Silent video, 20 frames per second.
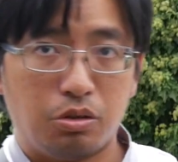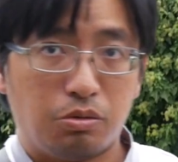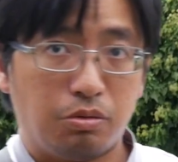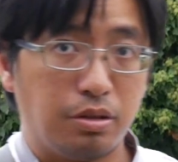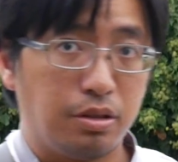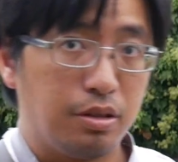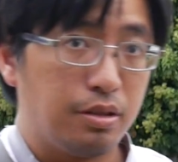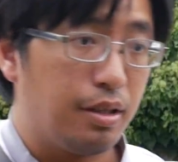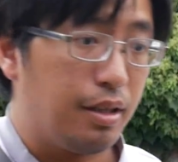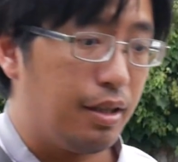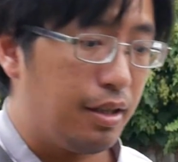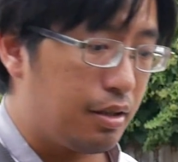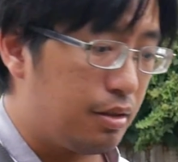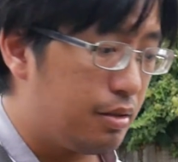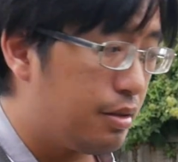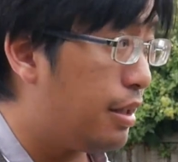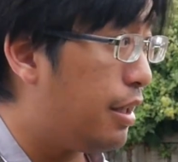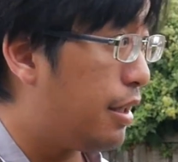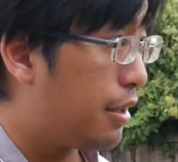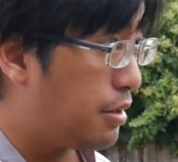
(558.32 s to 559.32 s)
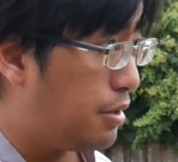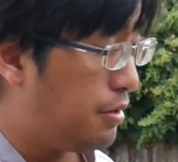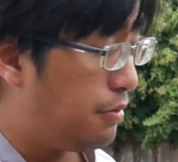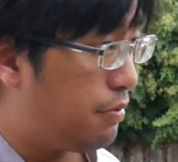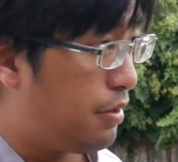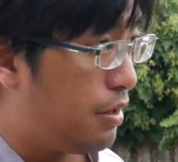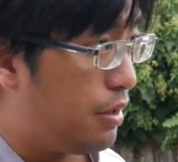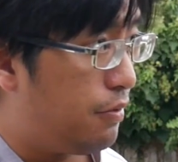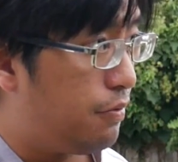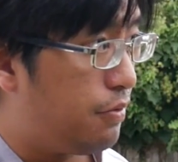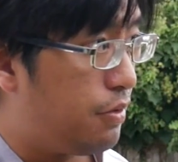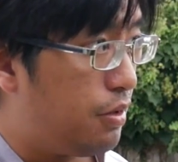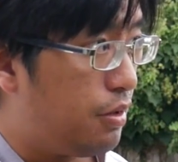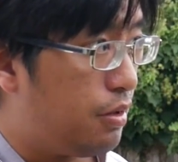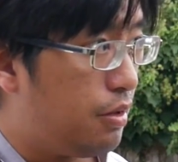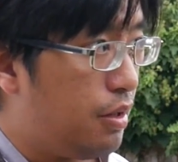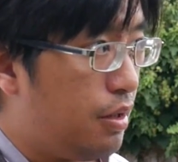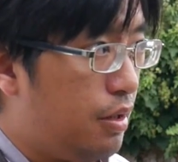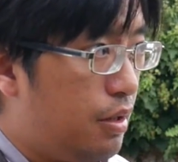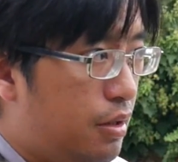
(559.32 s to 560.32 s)
you address the target's in front of
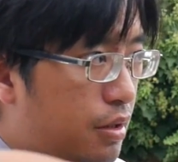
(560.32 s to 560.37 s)
you,